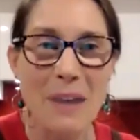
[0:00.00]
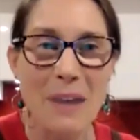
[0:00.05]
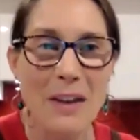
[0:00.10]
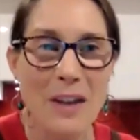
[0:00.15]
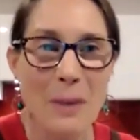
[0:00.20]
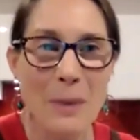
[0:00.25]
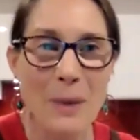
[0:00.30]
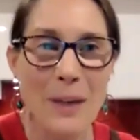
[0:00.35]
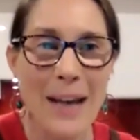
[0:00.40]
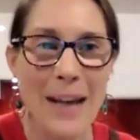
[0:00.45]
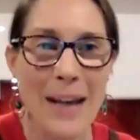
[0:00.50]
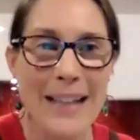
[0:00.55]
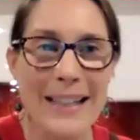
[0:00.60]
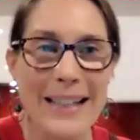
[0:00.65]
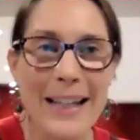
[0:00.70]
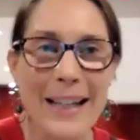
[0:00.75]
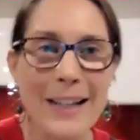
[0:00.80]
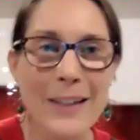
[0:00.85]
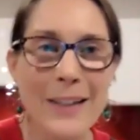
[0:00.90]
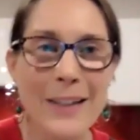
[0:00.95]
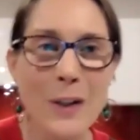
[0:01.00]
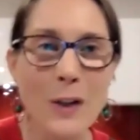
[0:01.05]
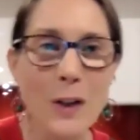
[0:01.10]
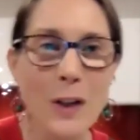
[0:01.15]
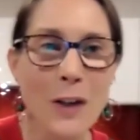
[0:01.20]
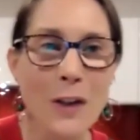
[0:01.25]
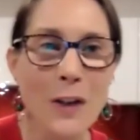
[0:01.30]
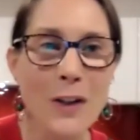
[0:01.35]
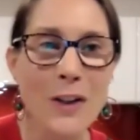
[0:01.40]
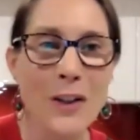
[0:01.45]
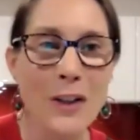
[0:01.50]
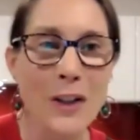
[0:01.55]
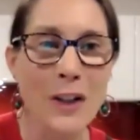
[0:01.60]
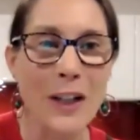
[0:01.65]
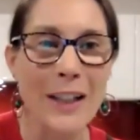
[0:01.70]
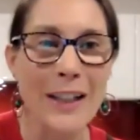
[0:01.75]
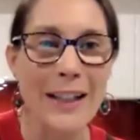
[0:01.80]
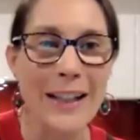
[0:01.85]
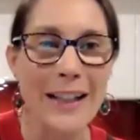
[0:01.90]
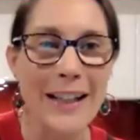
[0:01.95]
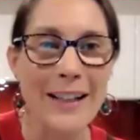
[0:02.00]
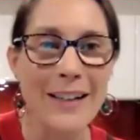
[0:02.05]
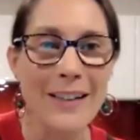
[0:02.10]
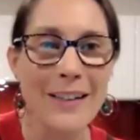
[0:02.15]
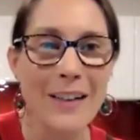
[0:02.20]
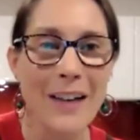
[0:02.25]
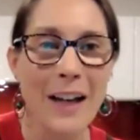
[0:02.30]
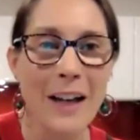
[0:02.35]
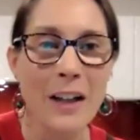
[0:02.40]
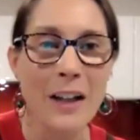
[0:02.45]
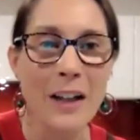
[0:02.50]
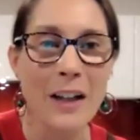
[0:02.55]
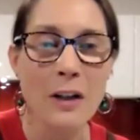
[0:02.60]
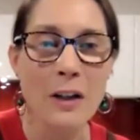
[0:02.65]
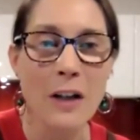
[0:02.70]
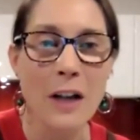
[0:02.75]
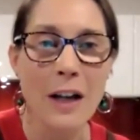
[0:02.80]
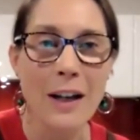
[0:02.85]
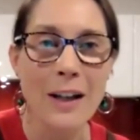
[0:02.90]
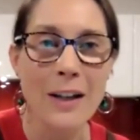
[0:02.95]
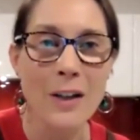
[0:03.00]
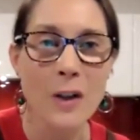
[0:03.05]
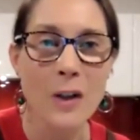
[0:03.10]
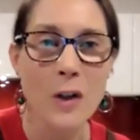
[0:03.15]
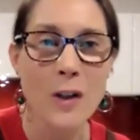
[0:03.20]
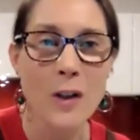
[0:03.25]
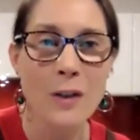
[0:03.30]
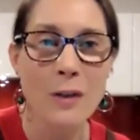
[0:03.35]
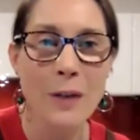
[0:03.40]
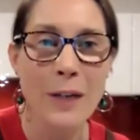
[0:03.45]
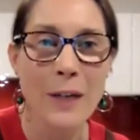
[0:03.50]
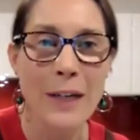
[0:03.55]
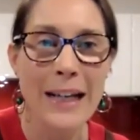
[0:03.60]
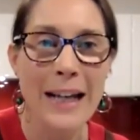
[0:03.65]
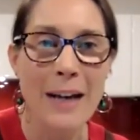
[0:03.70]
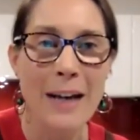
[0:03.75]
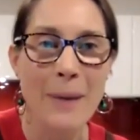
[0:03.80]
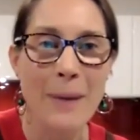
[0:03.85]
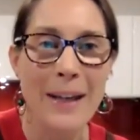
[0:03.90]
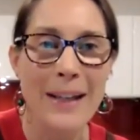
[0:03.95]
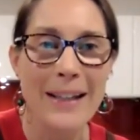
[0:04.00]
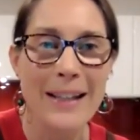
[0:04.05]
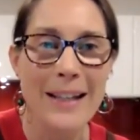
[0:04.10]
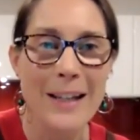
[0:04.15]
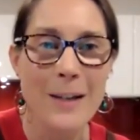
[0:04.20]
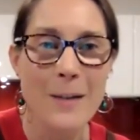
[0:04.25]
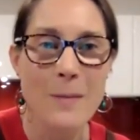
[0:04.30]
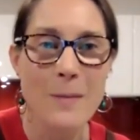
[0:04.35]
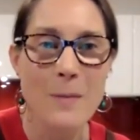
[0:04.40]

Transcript: I think we need to get us all on the screen now. Is yours ready now, Mandy?